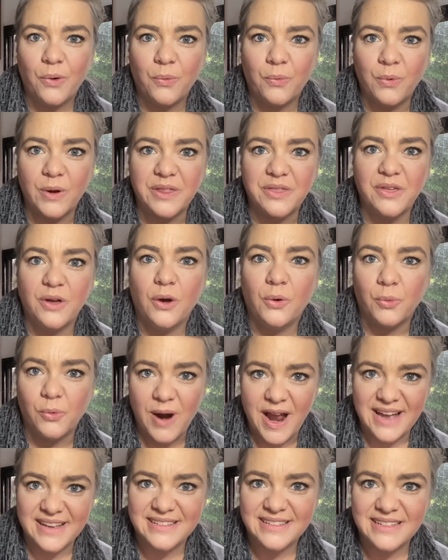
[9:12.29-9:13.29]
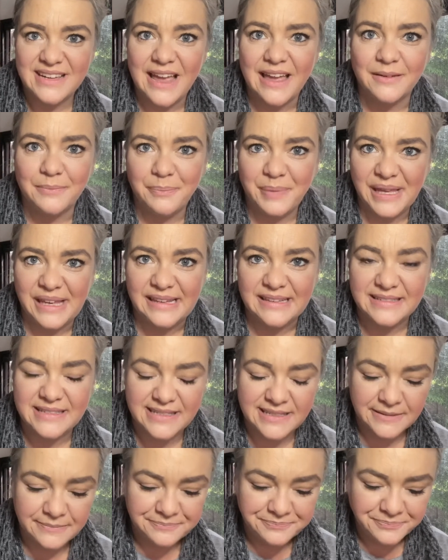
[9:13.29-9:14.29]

with rest and peace.